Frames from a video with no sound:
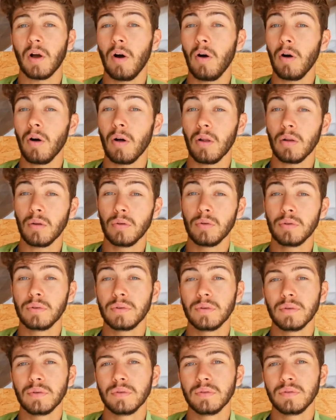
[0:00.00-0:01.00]
or
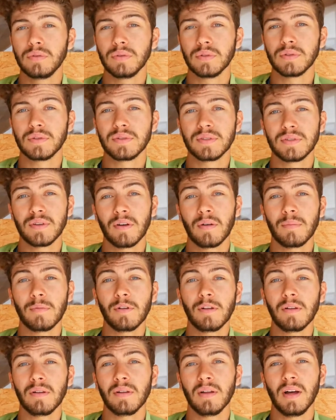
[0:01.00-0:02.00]
look to a
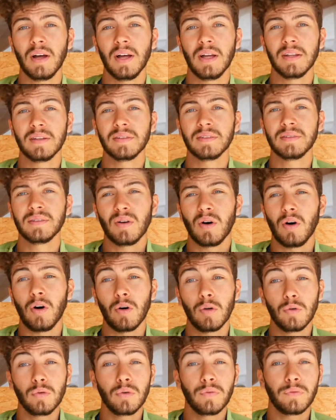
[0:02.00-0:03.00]
thermal
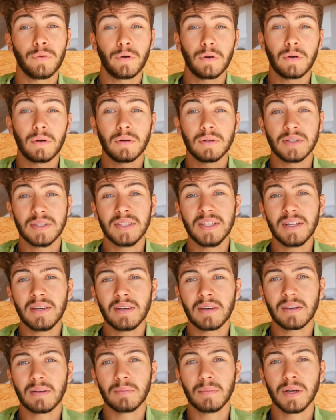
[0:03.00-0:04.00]
or look for a
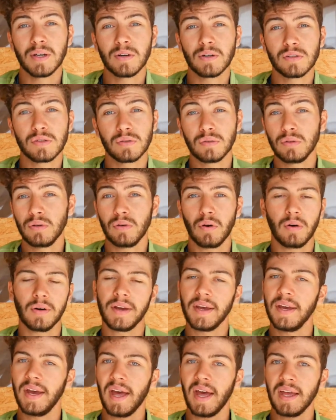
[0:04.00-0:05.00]
sink, because you know,
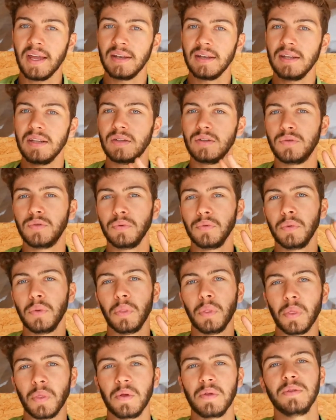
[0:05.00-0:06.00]
okay, I need to
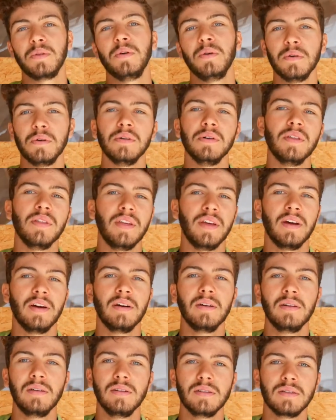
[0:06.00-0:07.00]
not go
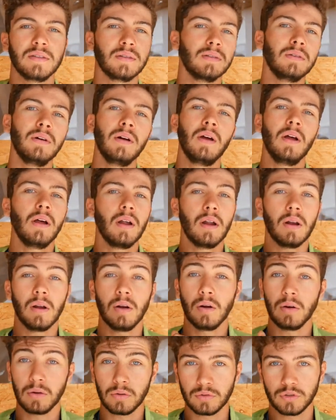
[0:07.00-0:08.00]
there, so
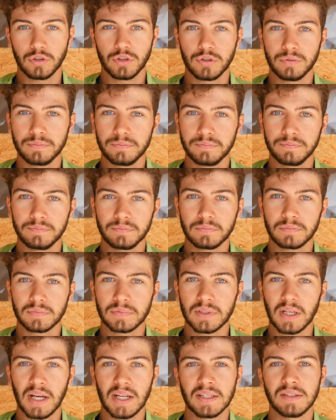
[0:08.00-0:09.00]
launch.
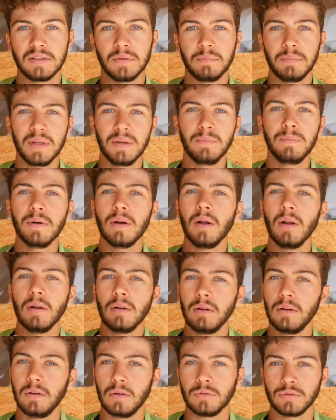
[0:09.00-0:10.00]
At the beep,
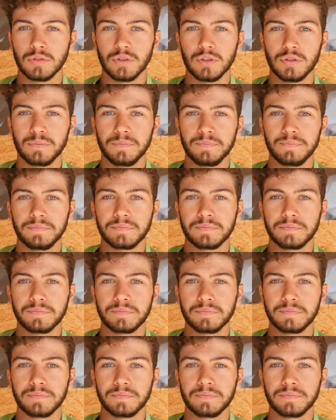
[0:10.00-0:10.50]
launch.